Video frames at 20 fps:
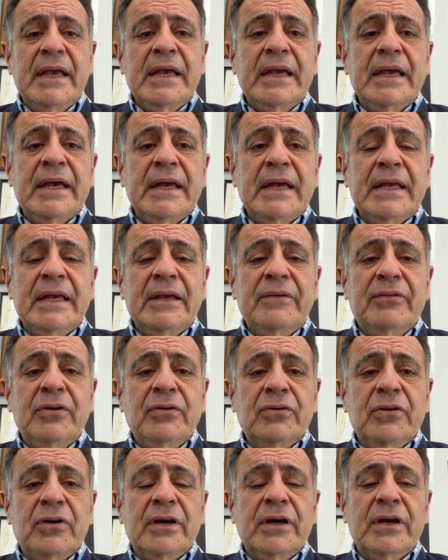If you
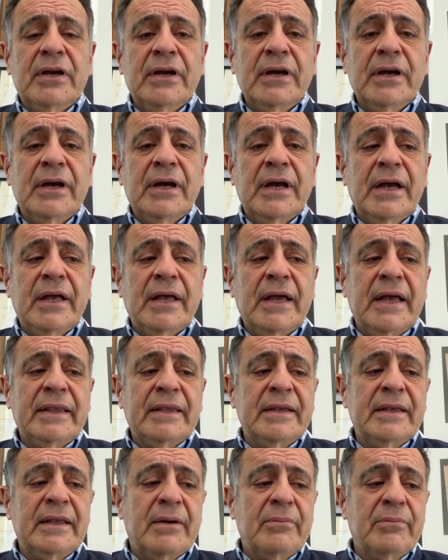look at the
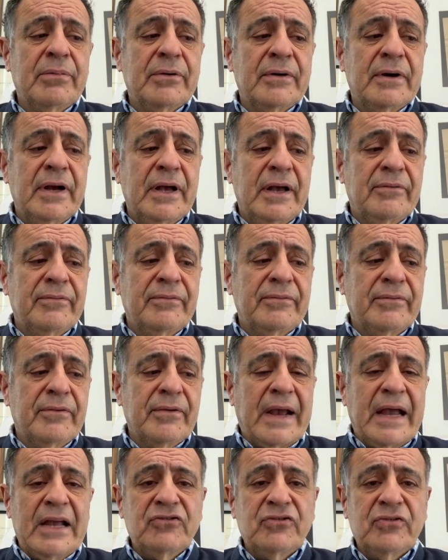number of
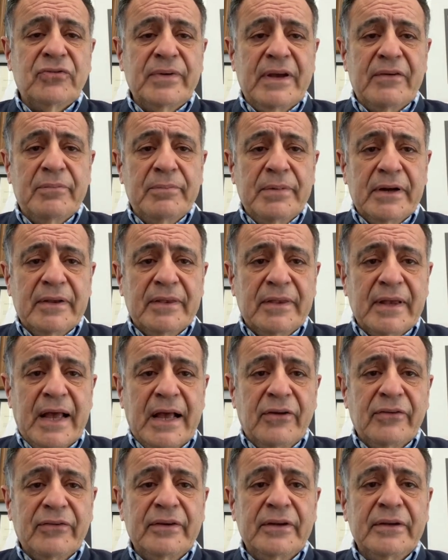graduates, we have about
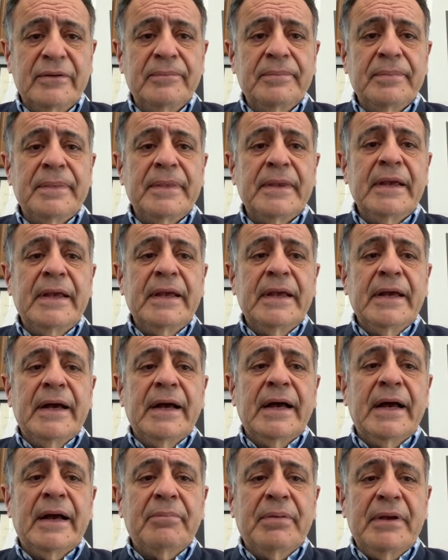1,000
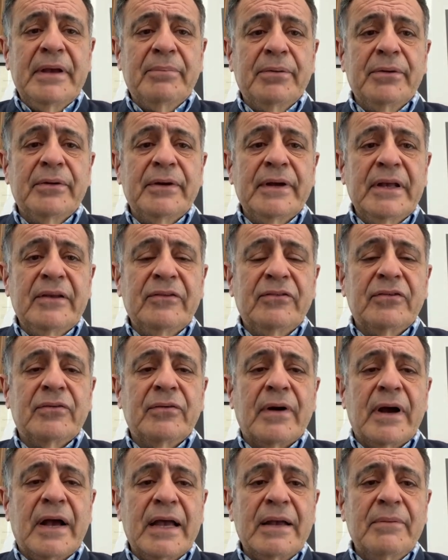people
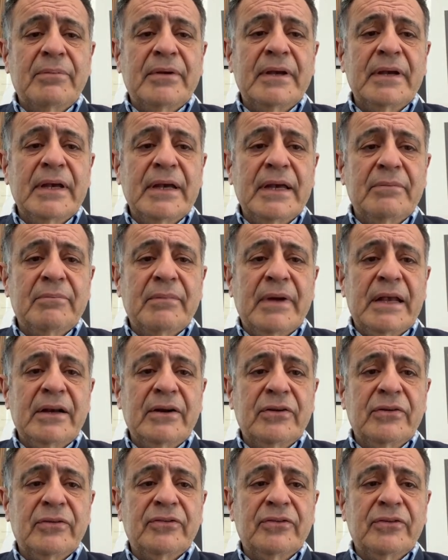inscribed in
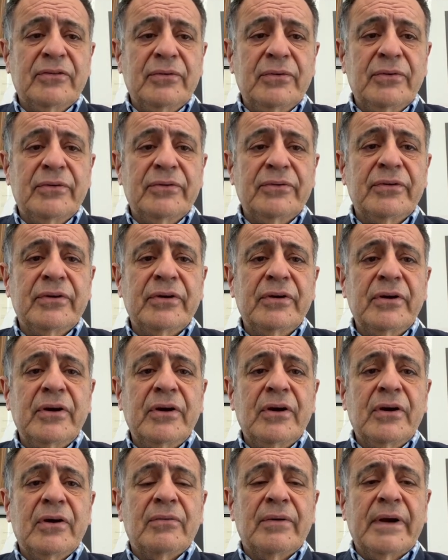medical schools
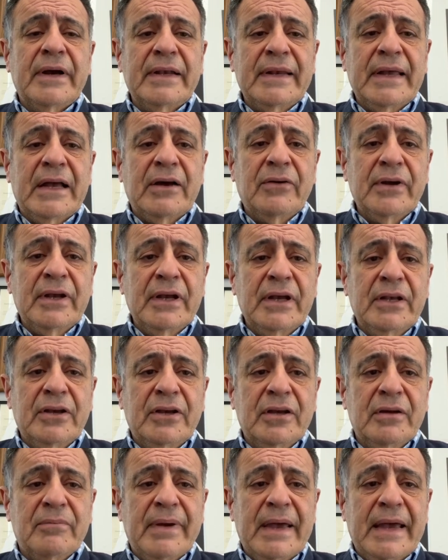right now in
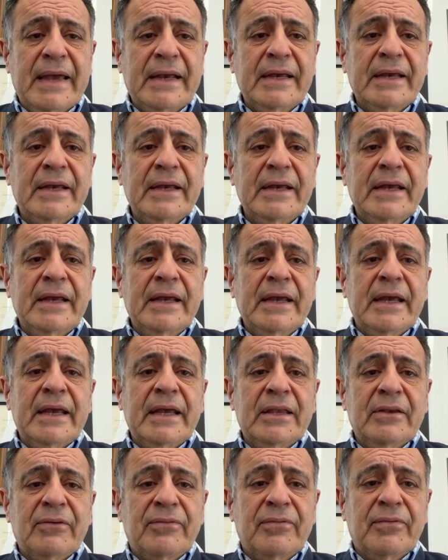Quebec
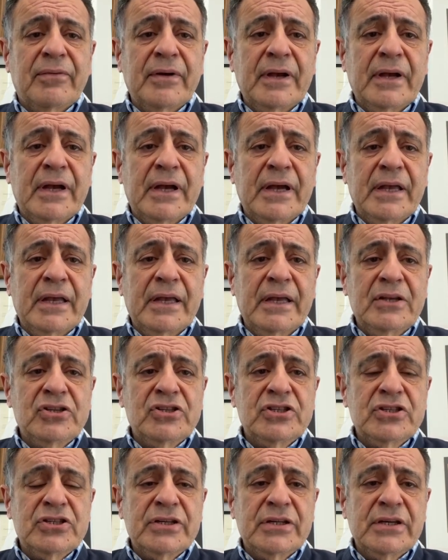in
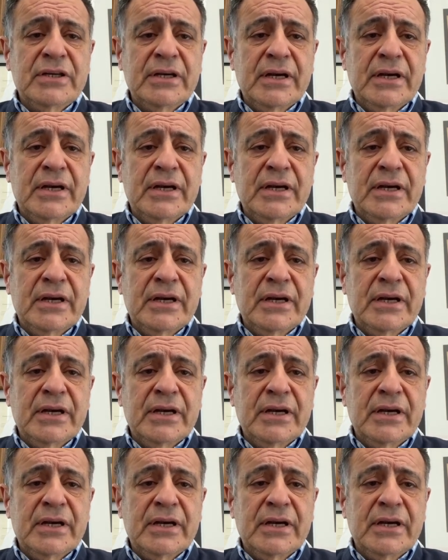each